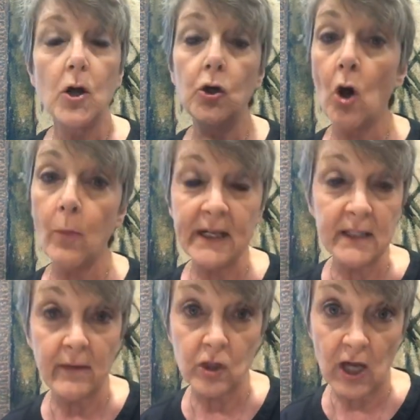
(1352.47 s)

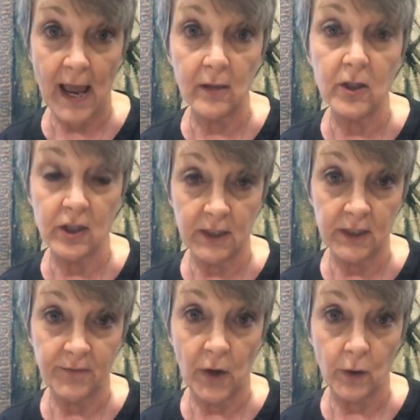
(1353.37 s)
Nobody's ever challenged
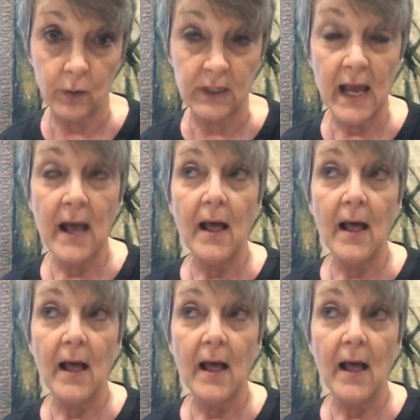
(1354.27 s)
this, folks.